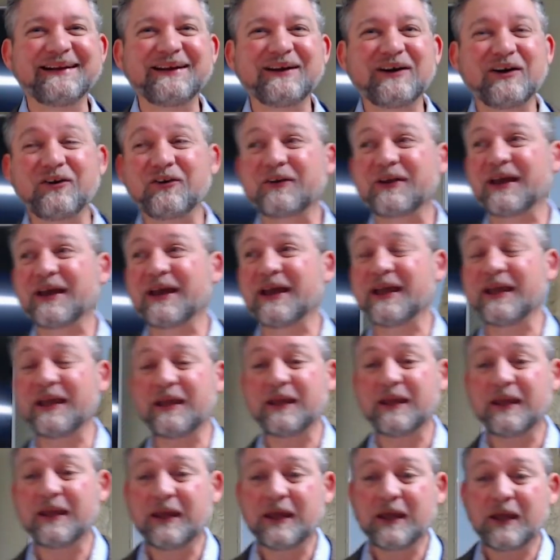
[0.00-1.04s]
okay?
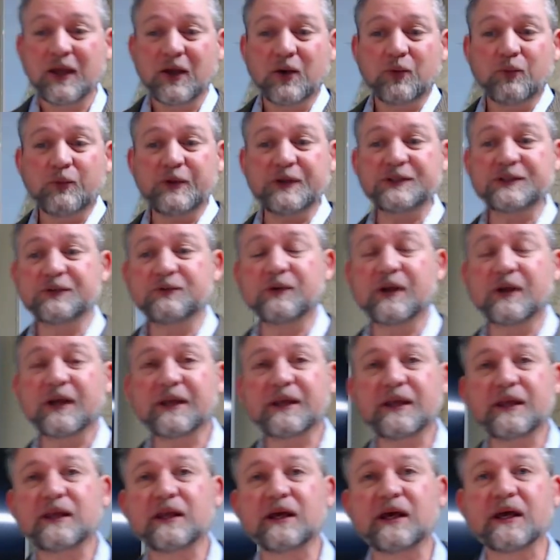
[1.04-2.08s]
We should
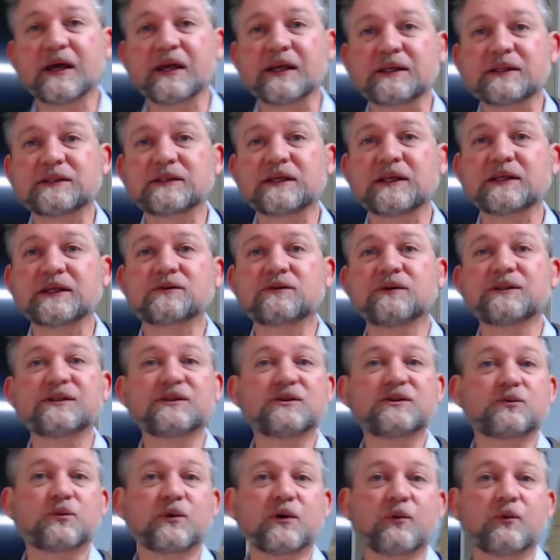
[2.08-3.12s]
recognize, as
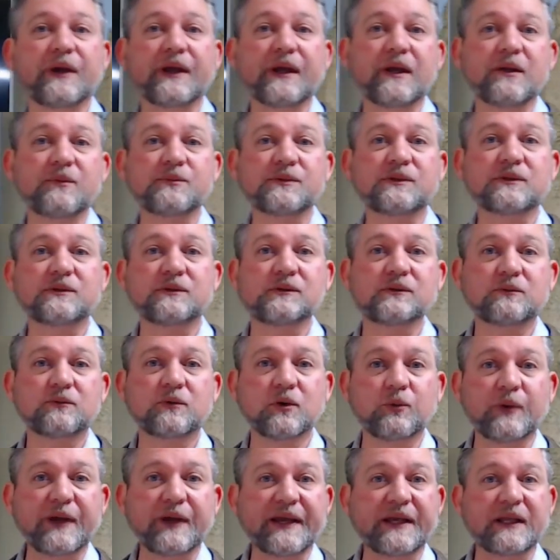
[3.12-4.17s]
Christians, we're wimps.
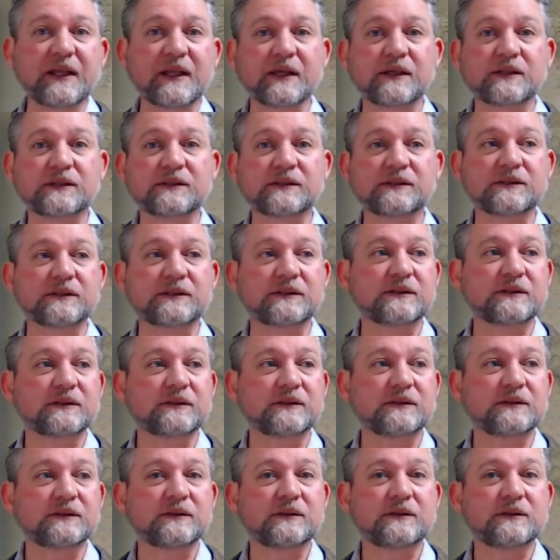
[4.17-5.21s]
We're weaklings.
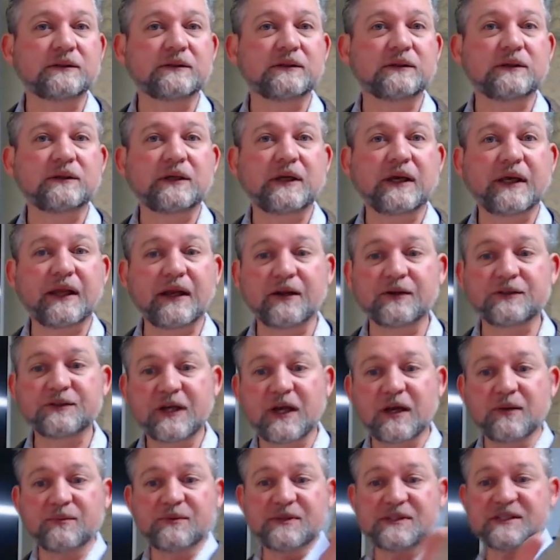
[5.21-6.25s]
And our
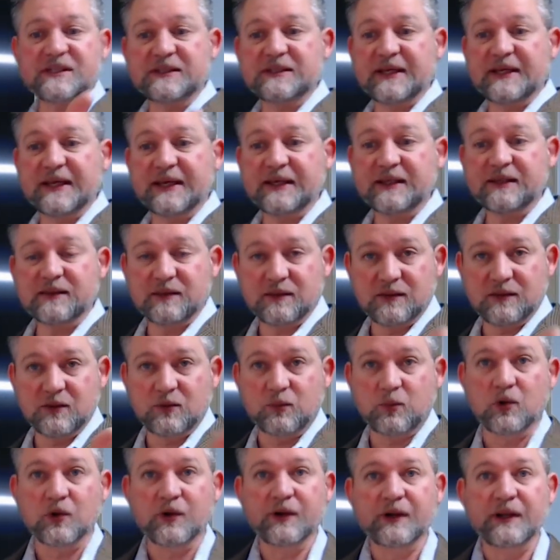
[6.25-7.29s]
job is to take the
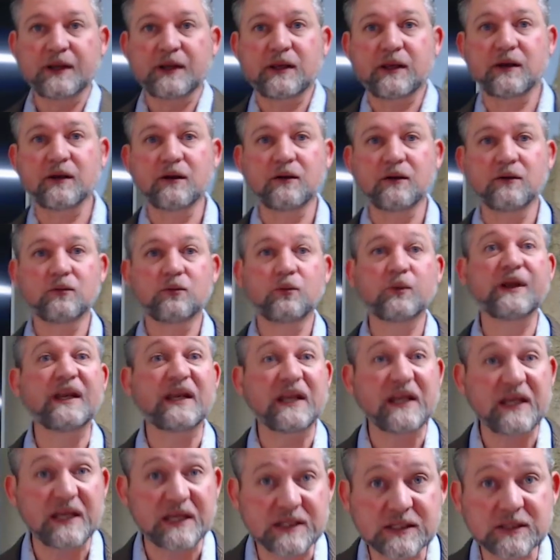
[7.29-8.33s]
warning here. We
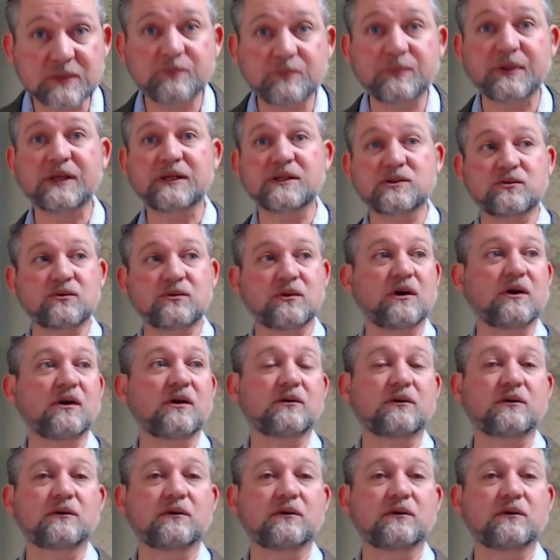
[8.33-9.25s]
need to be strong.